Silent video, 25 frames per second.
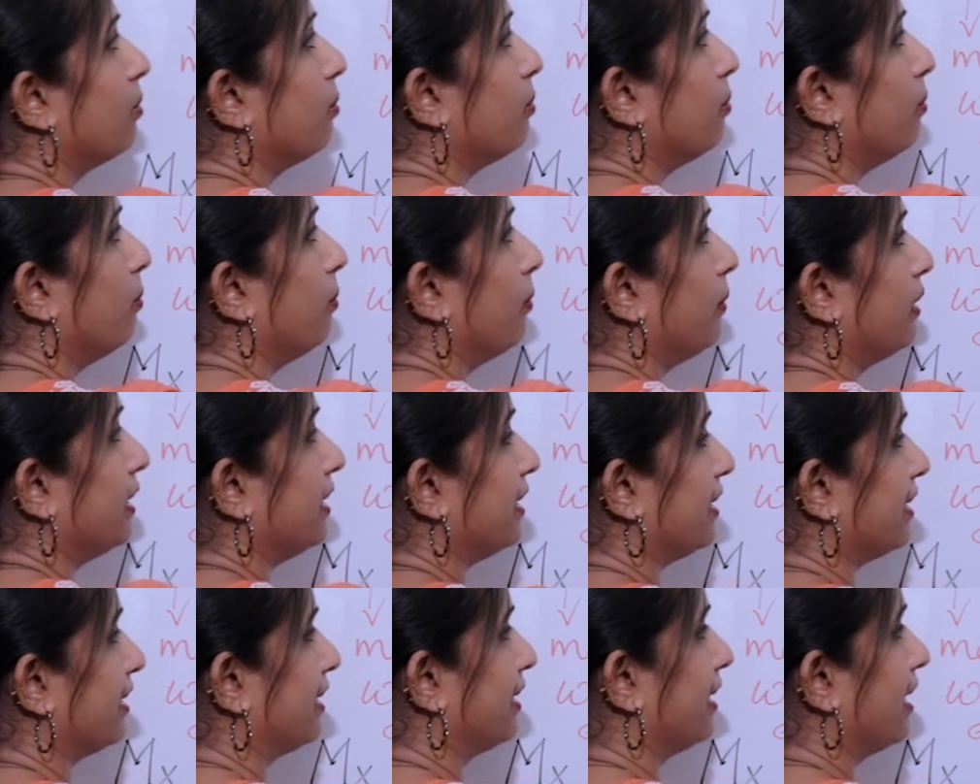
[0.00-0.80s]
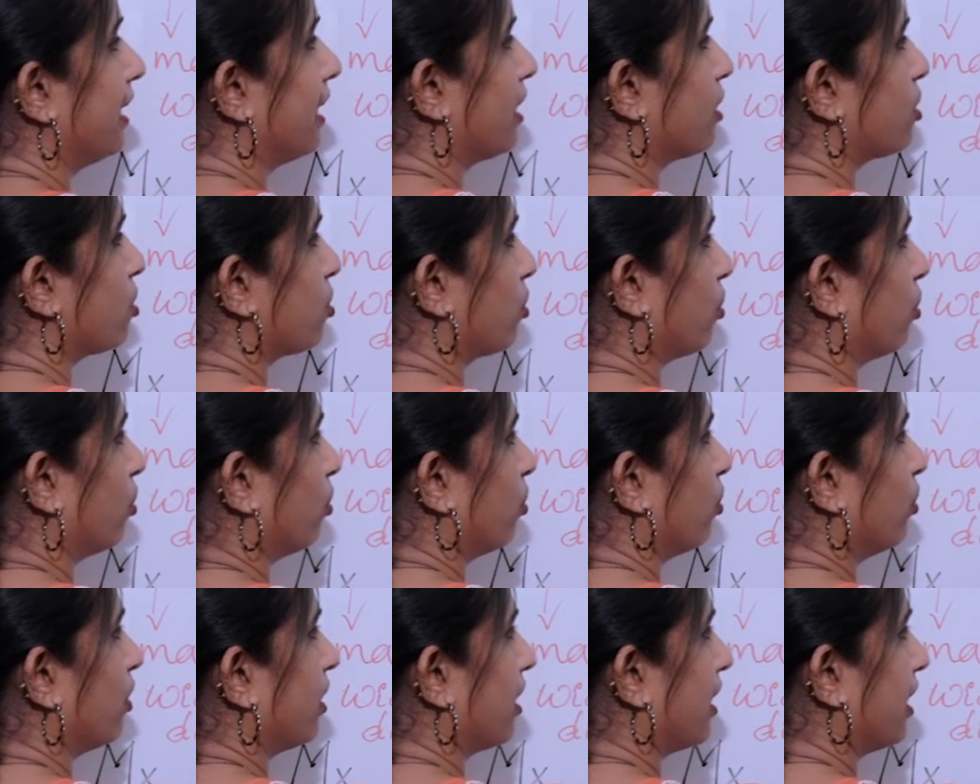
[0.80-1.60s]
Ms.
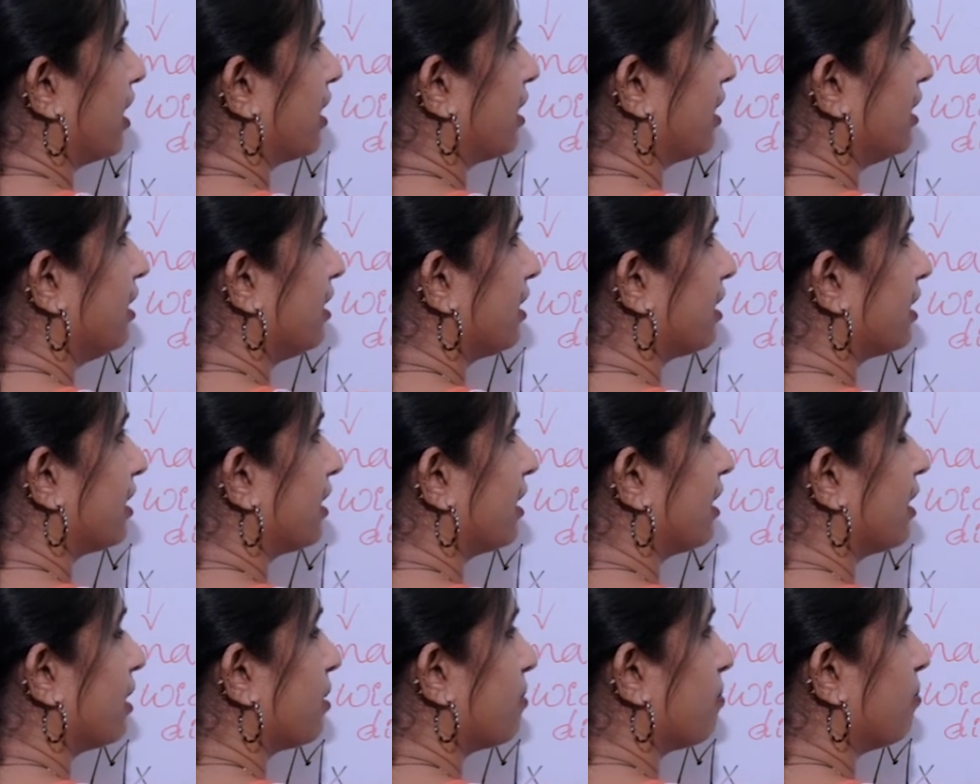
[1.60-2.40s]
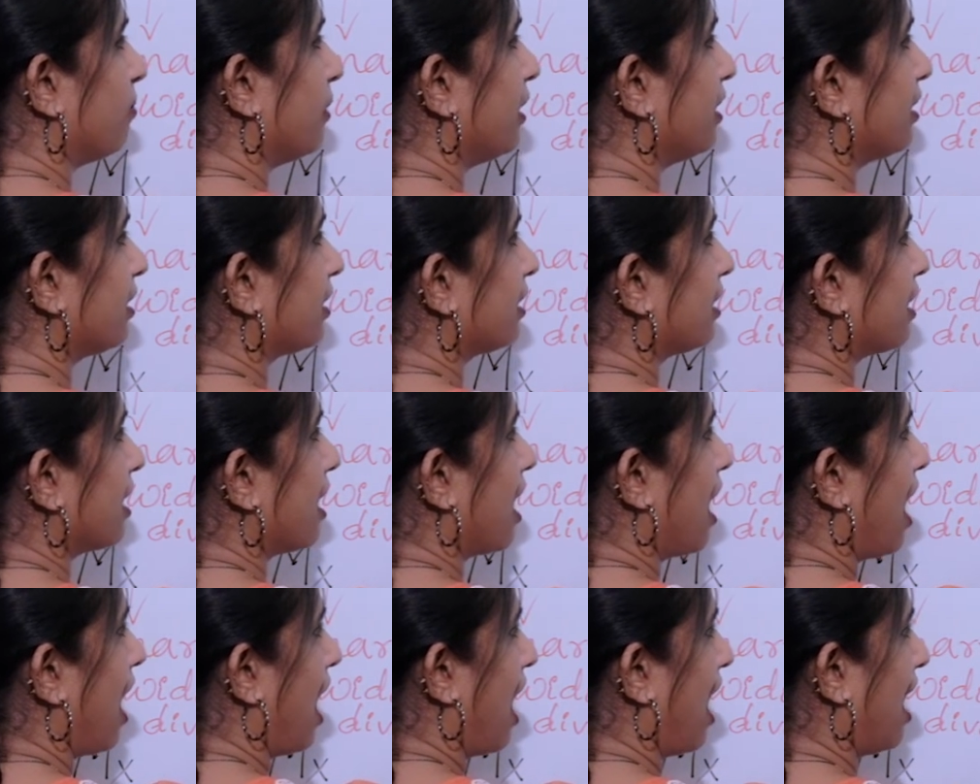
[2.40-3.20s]
So it is Ms.
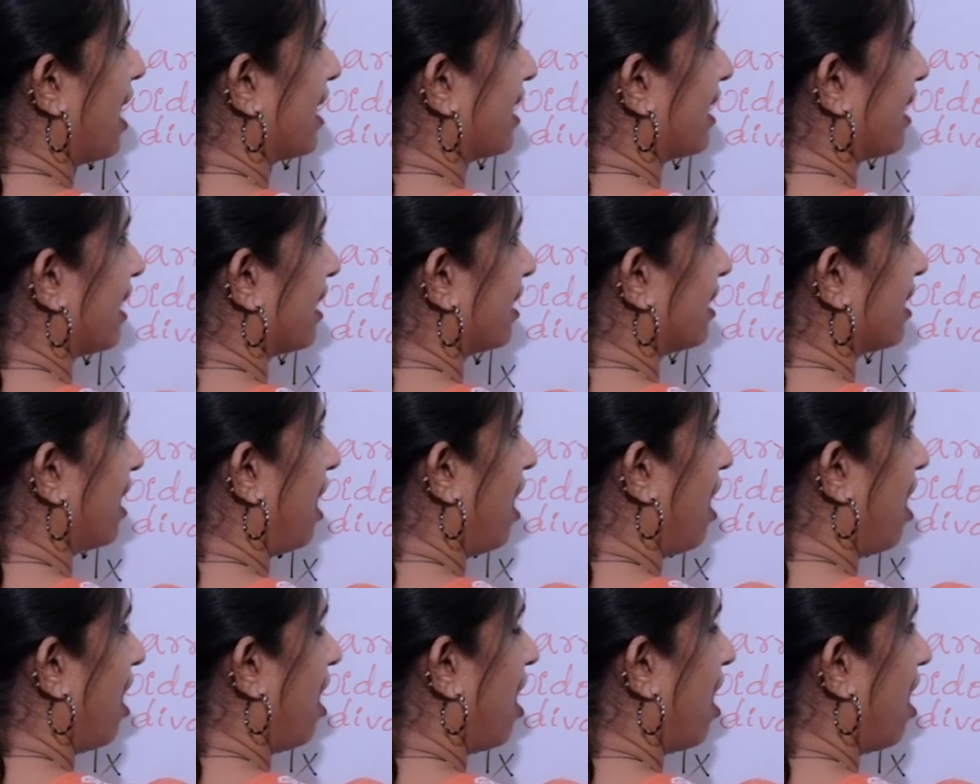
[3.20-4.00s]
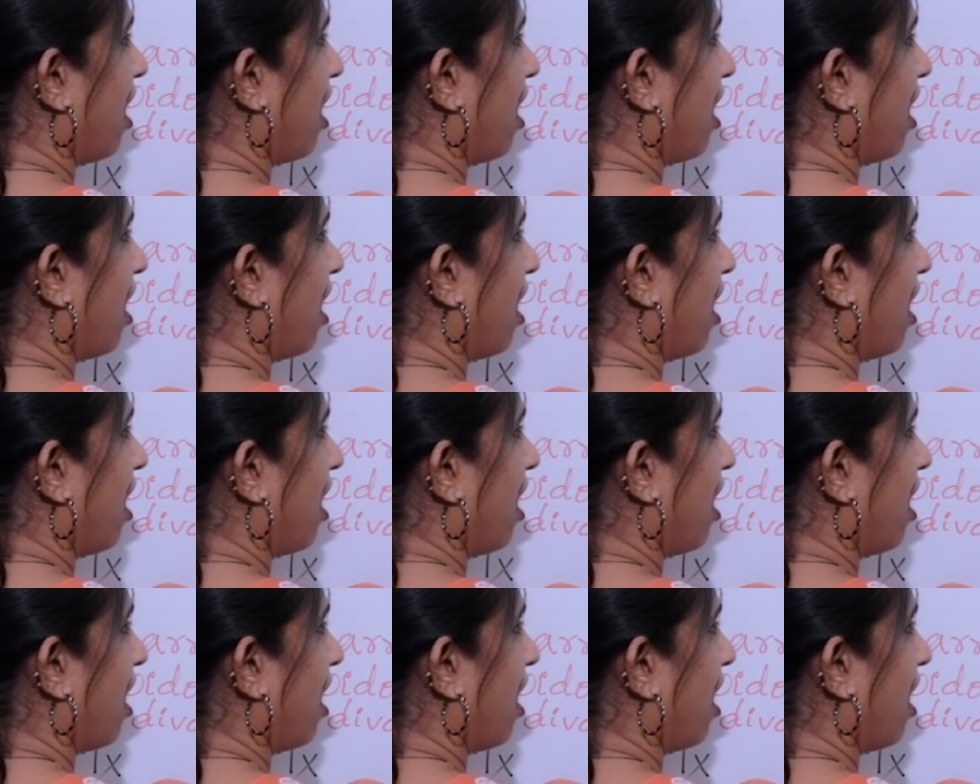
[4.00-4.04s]
Anita.